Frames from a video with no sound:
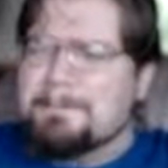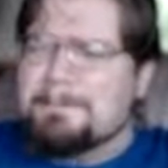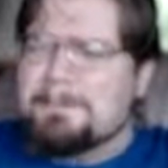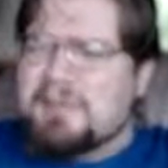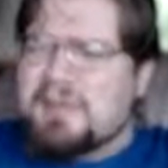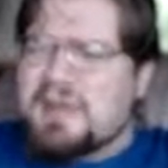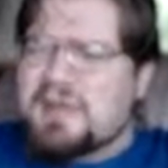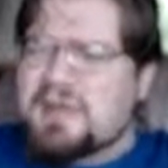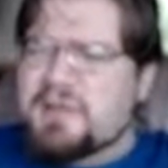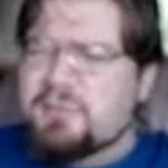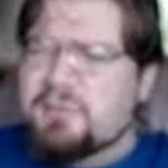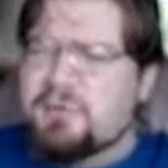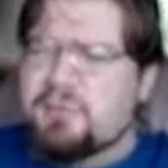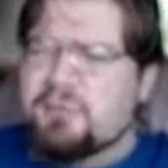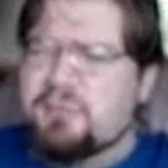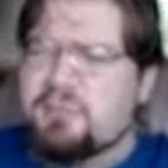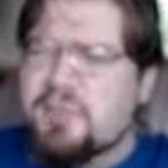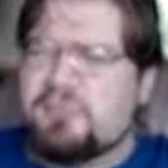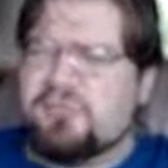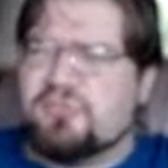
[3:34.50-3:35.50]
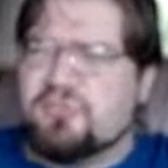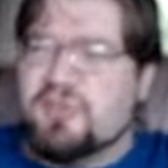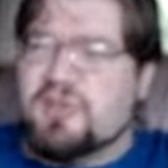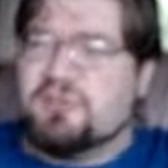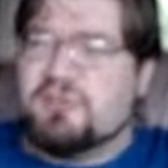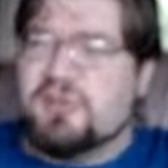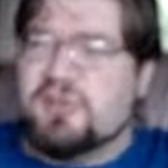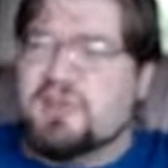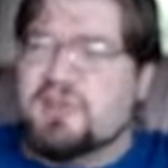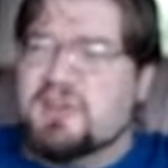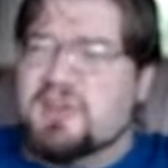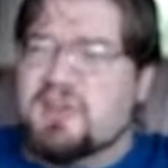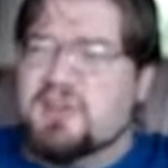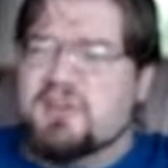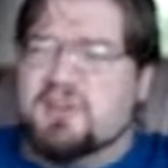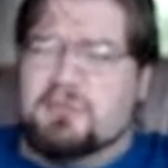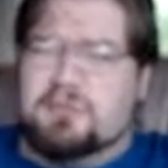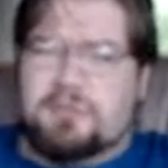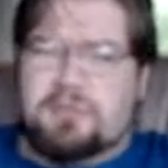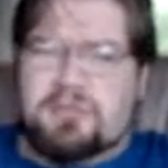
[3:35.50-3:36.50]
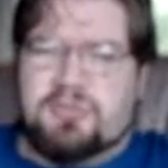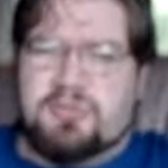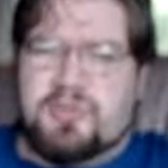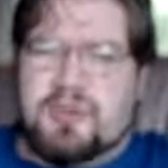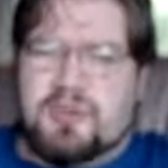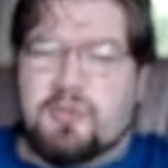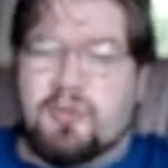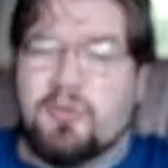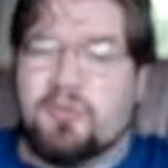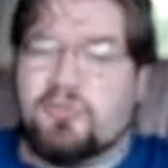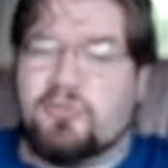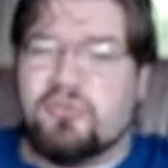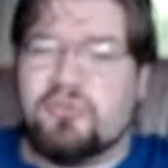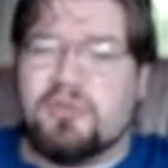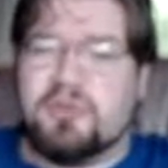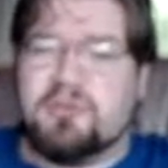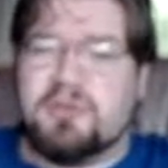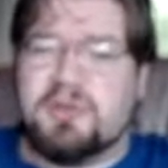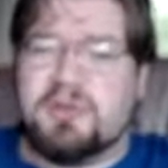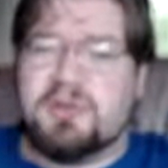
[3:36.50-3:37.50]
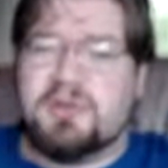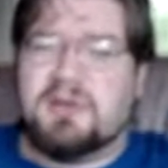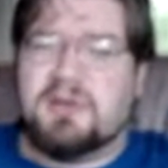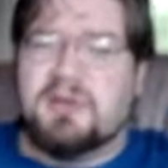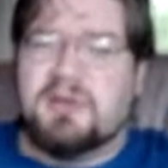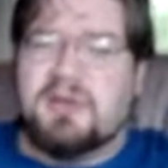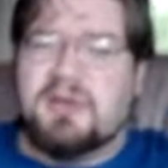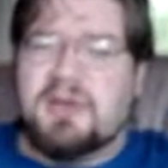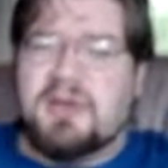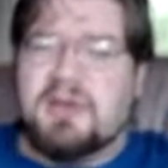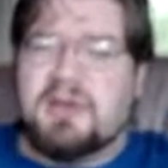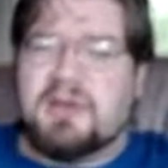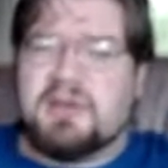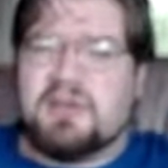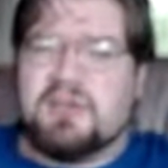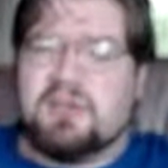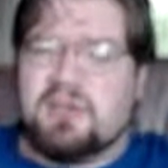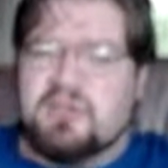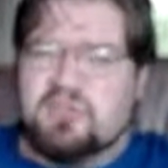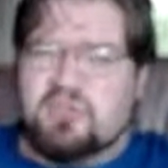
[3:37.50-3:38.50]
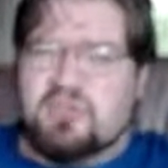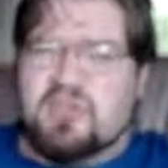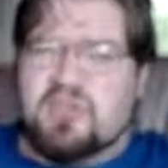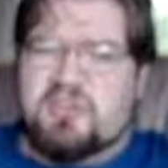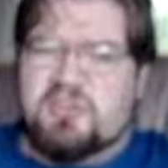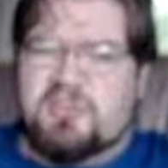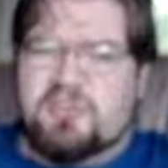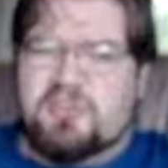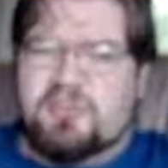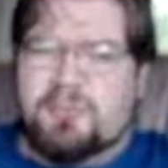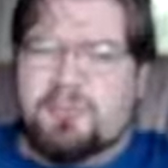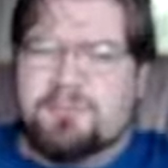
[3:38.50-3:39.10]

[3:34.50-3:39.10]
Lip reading: Anyone who's basically ever eaten anything with corn syrup in it, congratulations.